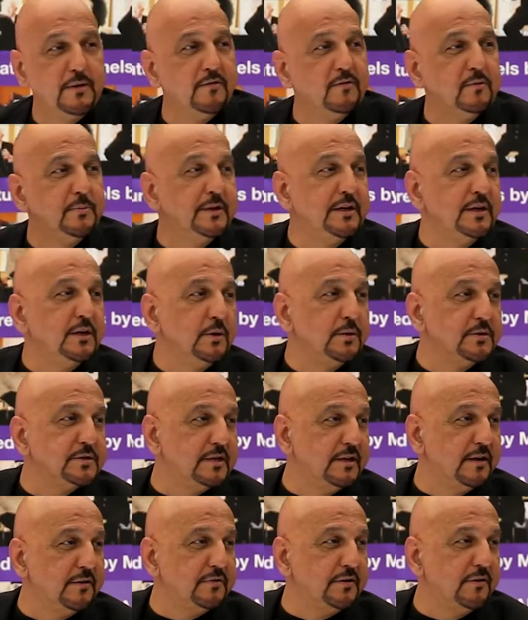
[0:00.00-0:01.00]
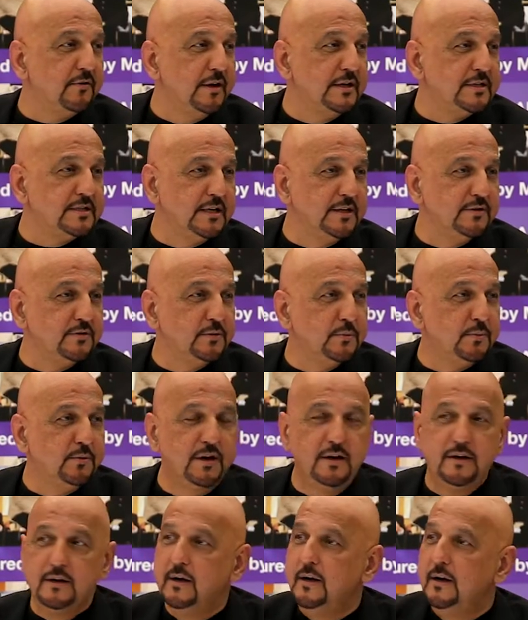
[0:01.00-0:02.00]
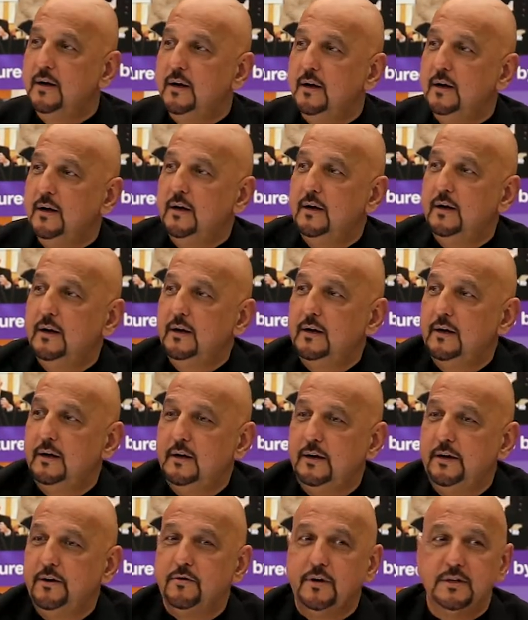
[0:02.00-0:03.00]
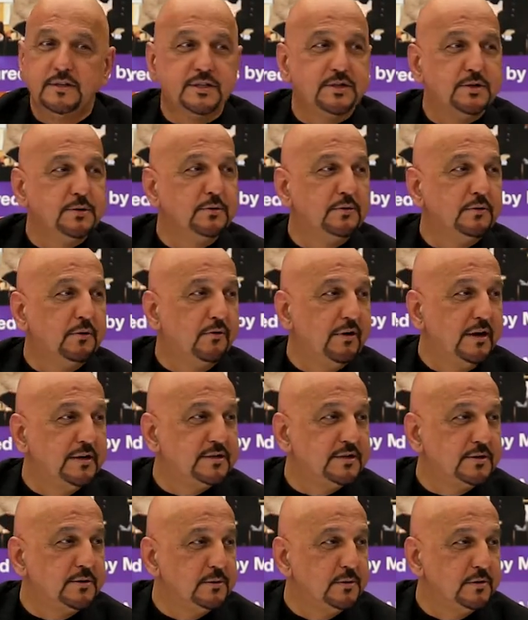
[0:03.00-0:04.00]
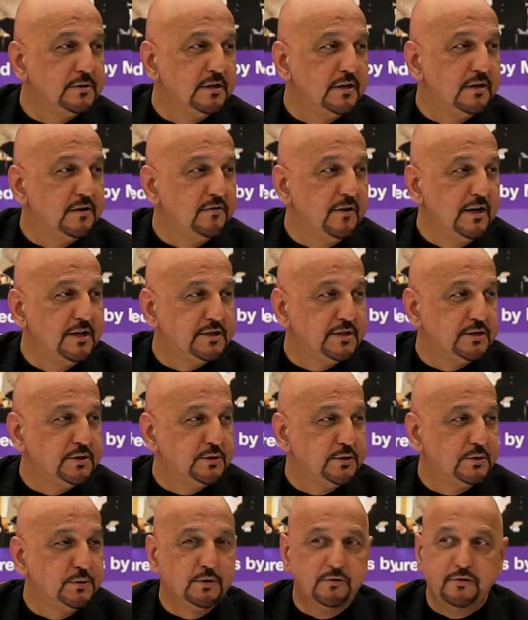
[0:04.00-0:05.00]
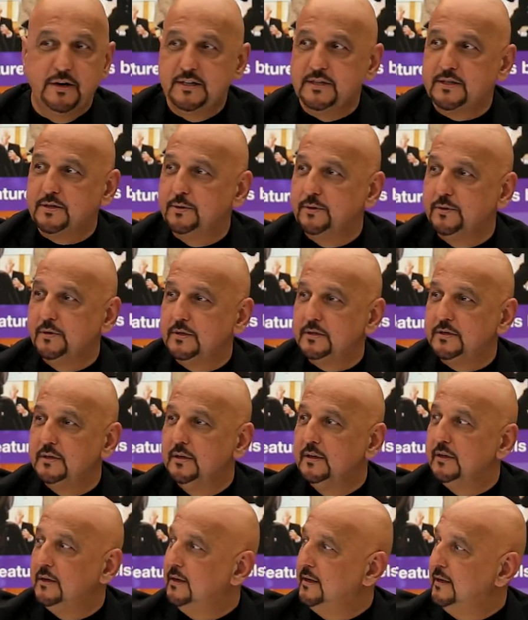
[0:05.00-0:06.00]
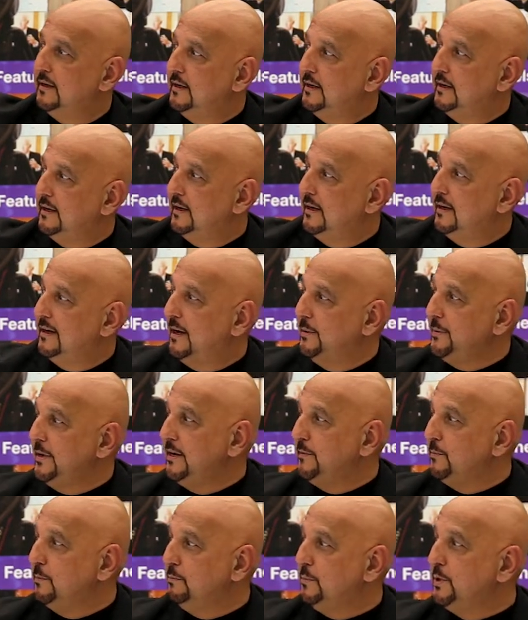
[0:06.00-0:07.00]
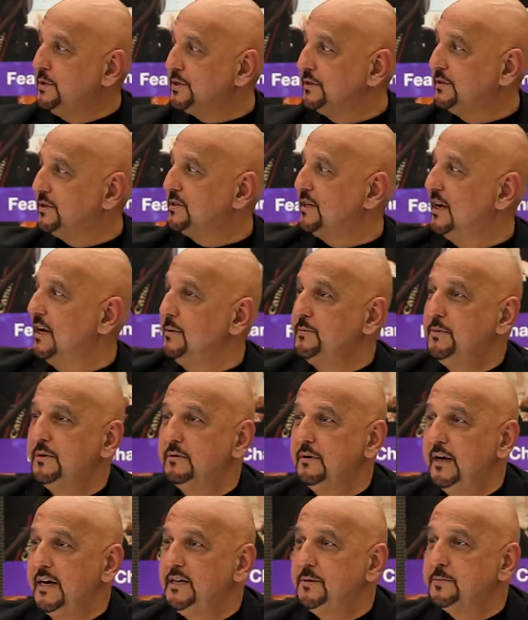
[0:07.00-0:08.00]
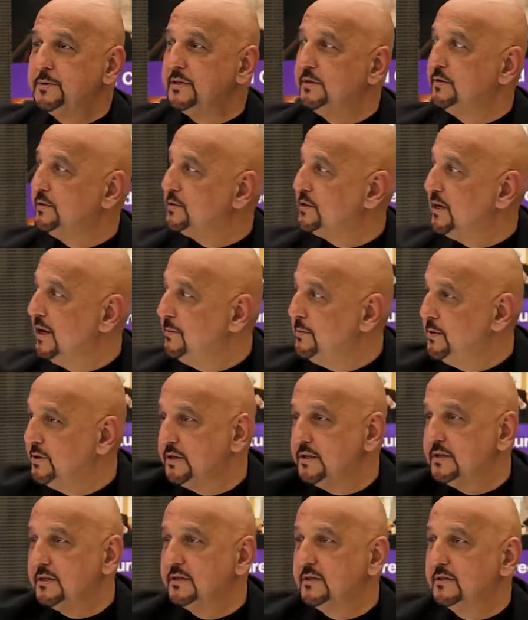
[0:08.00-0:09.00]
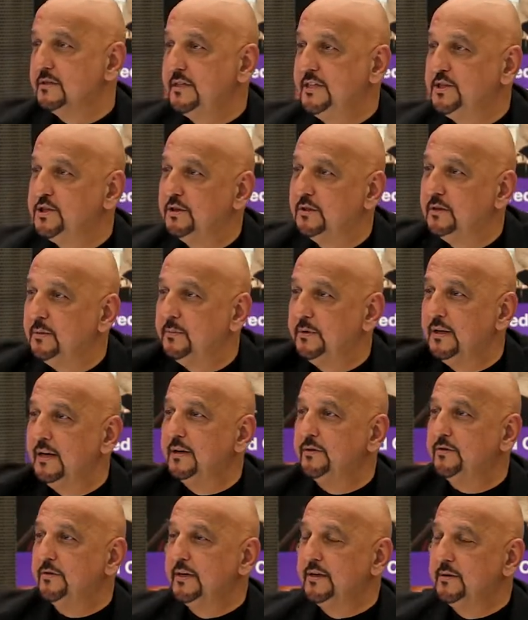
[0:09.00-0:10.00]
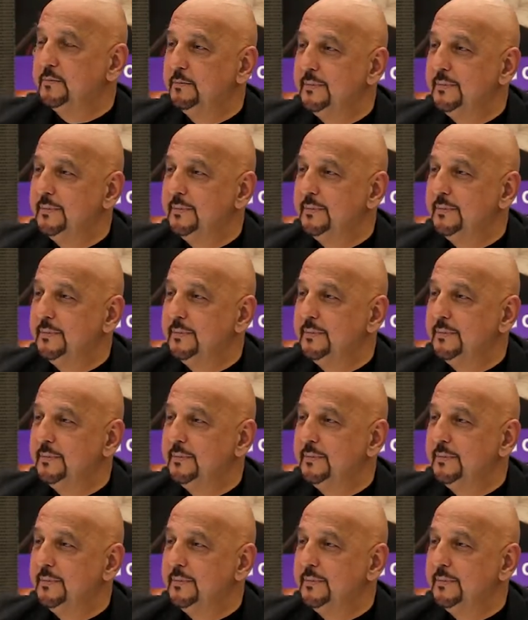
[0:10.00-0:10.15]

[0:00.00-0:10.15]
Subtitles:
Everybody knows left and right side of the brain. He runs 2 great schools, he's an advisor to 2 great schools. I mean, most of the time, 80% of the time, you're just teaching them that, right?